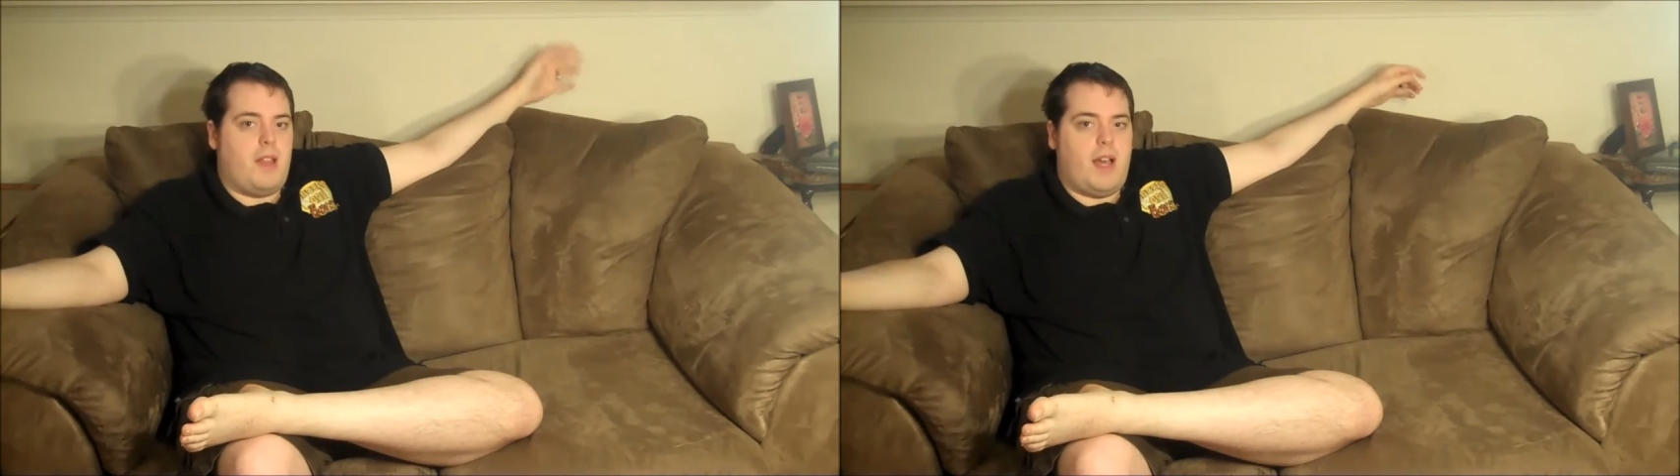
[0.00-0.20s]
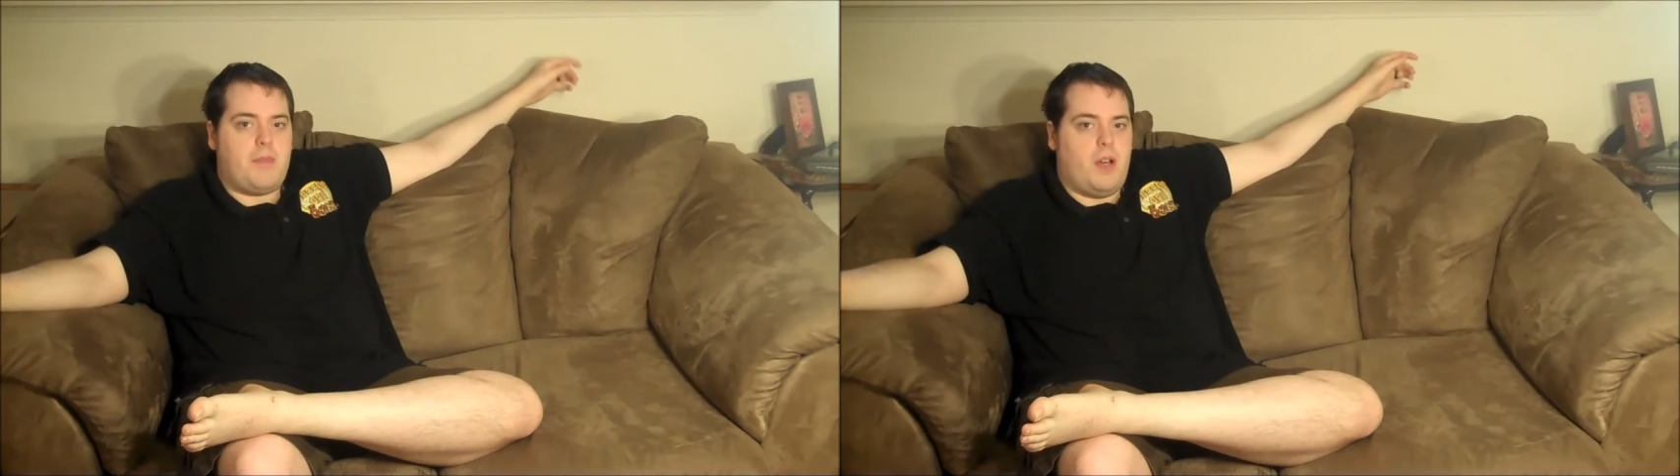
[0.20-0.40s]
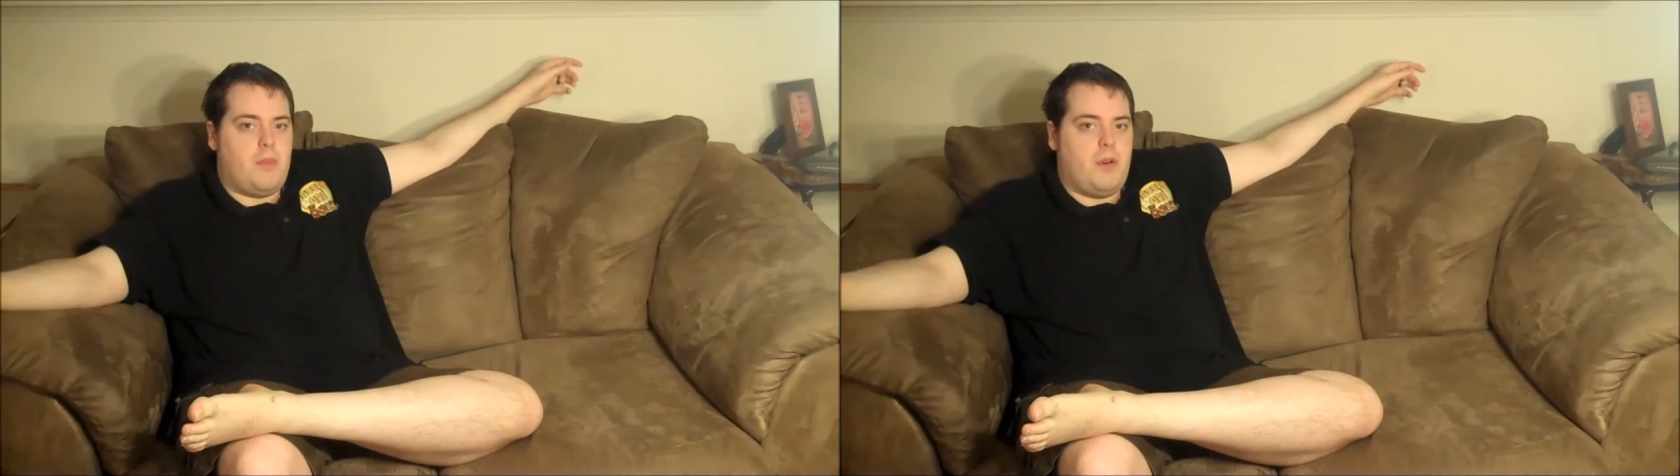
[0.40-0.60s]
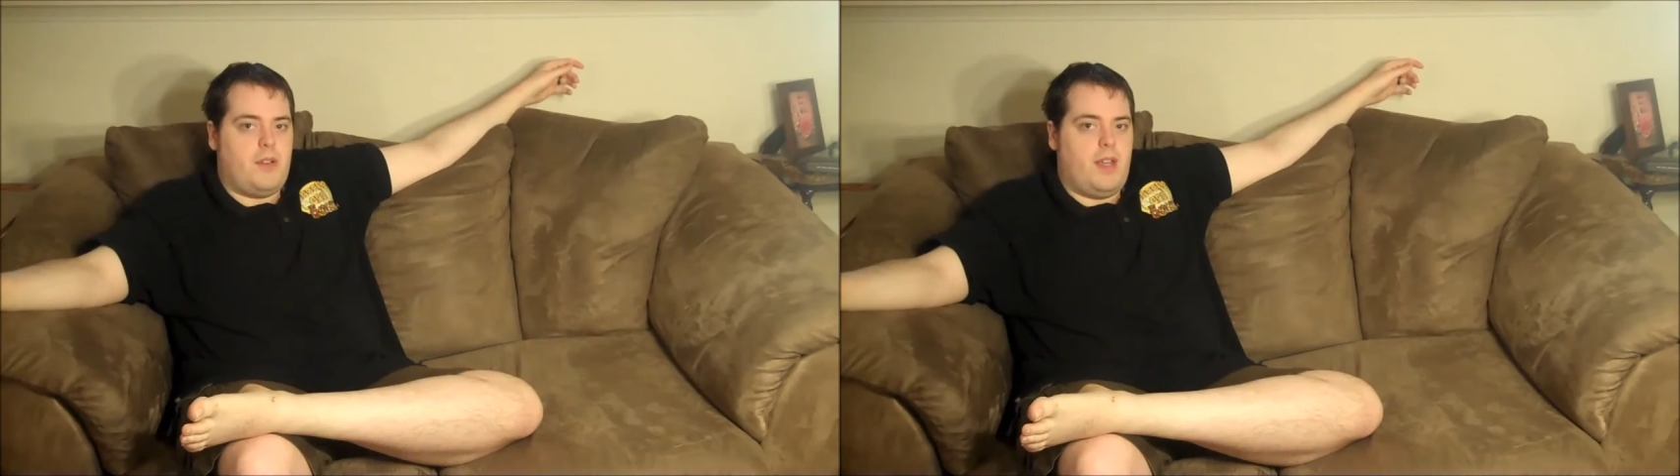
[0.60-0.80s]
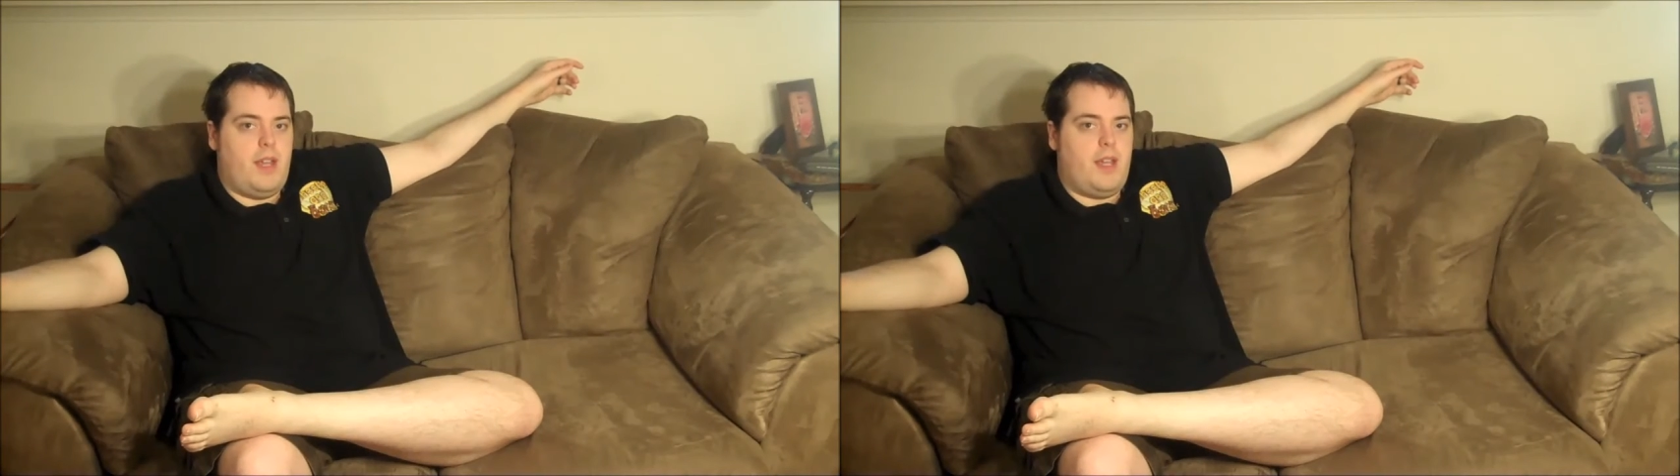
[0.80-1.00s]
laptop all
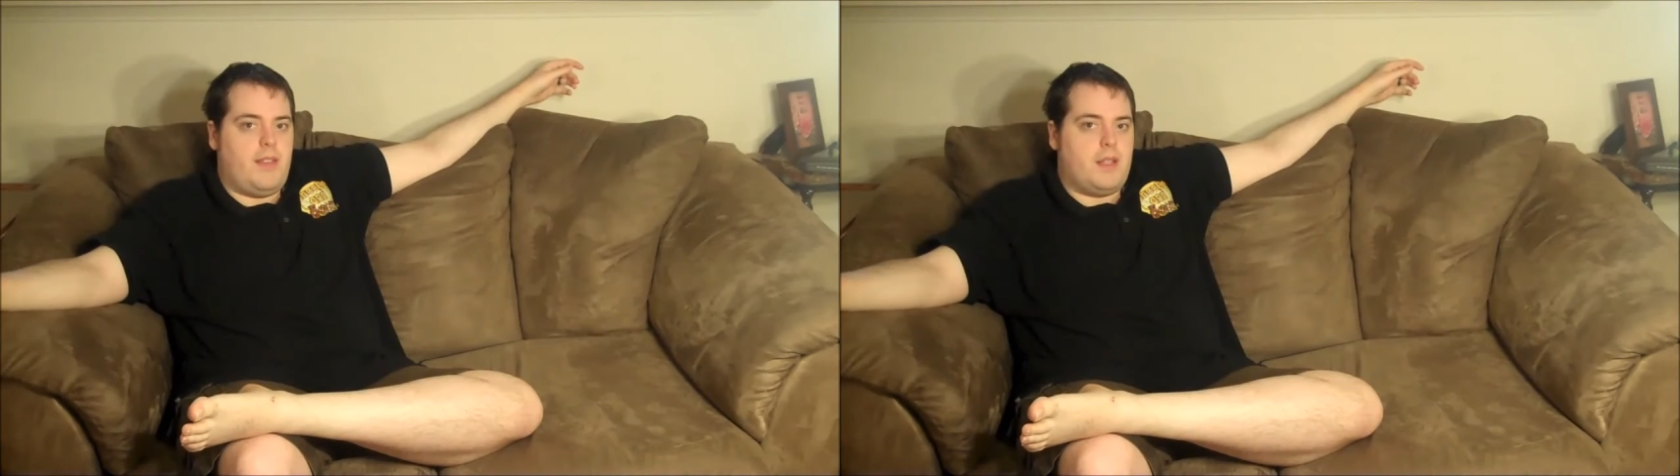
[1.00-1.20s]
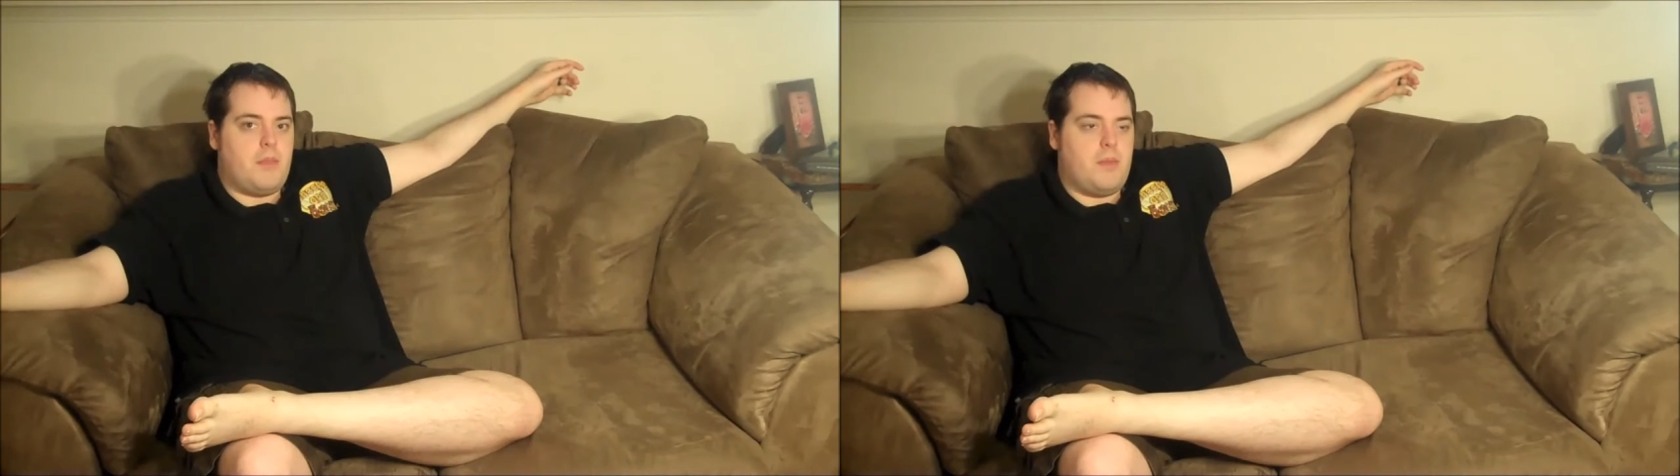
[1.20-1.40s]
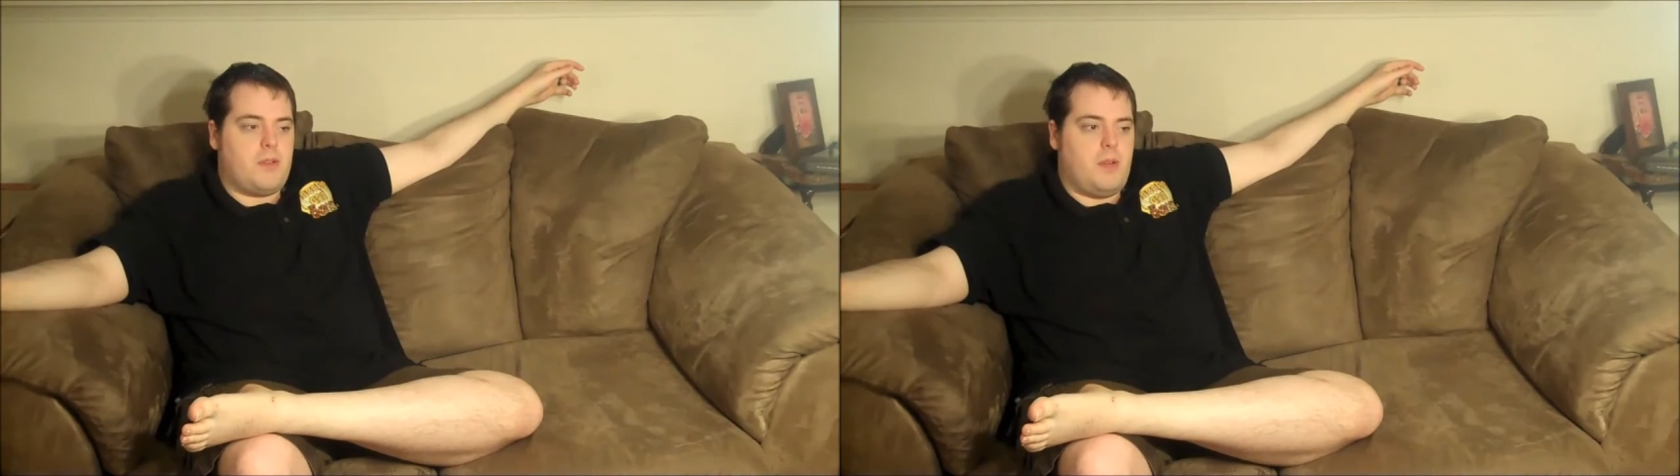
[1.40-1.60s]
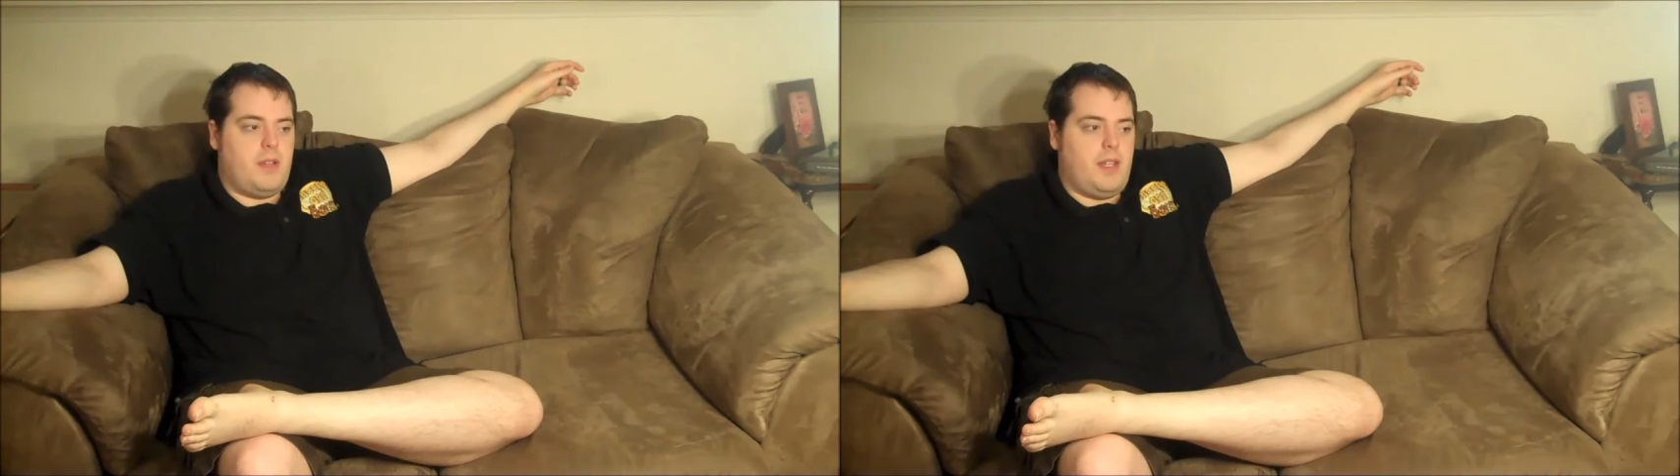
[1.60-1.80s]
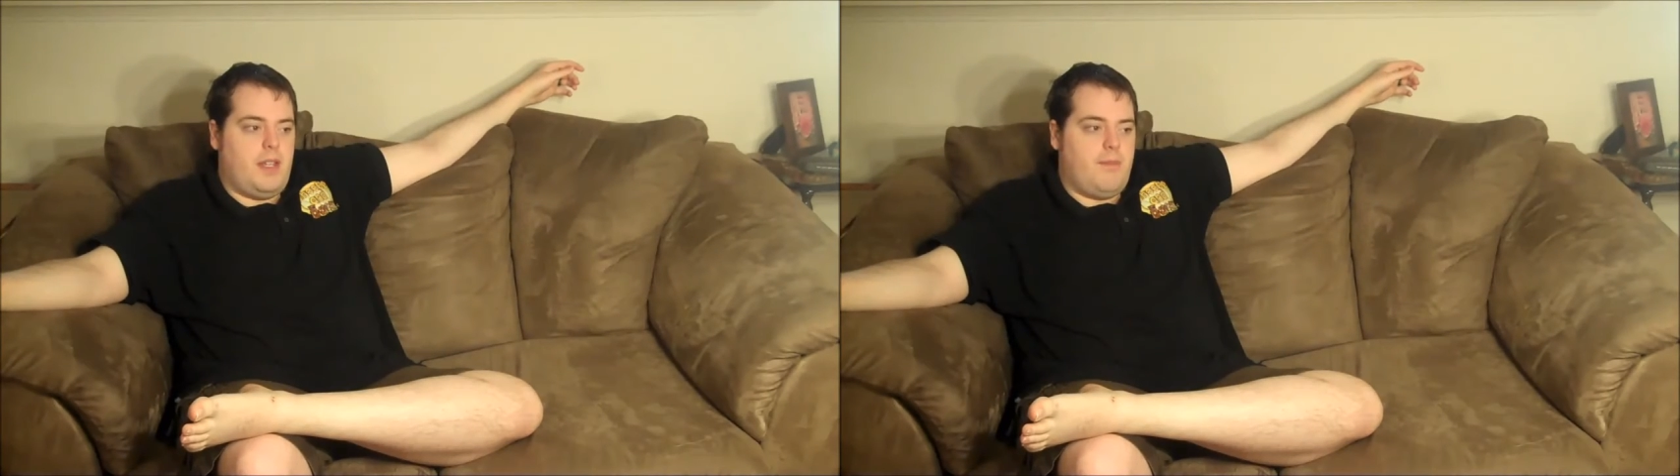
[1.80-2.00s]
day, and that's pretty much what I
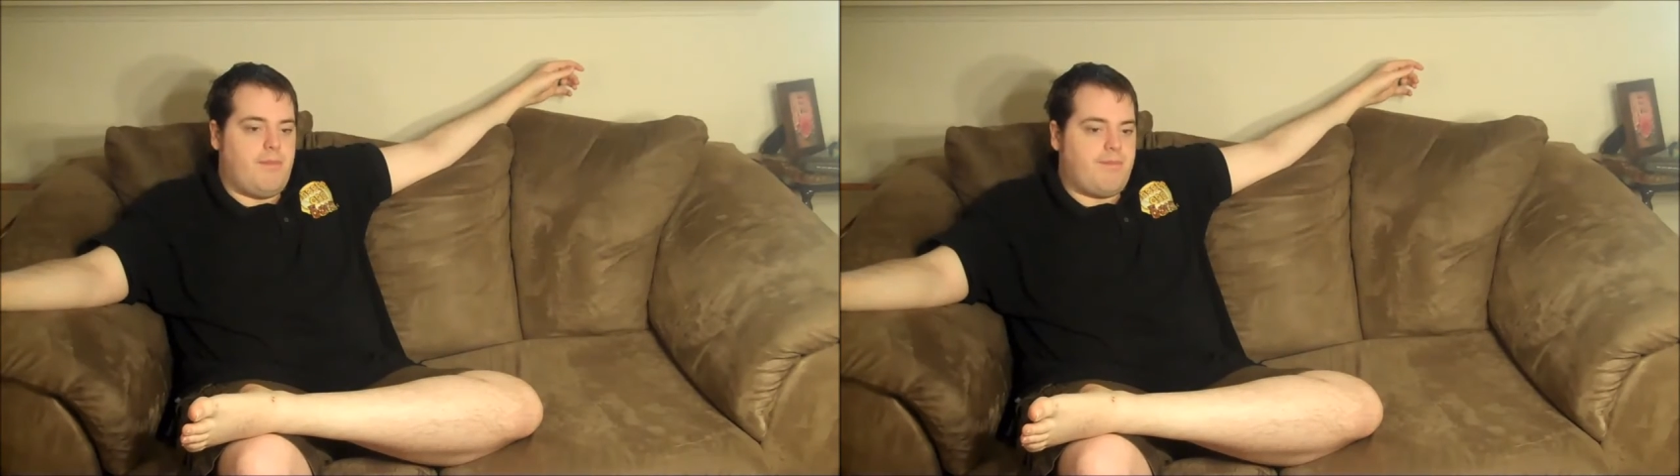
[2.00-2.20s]
did.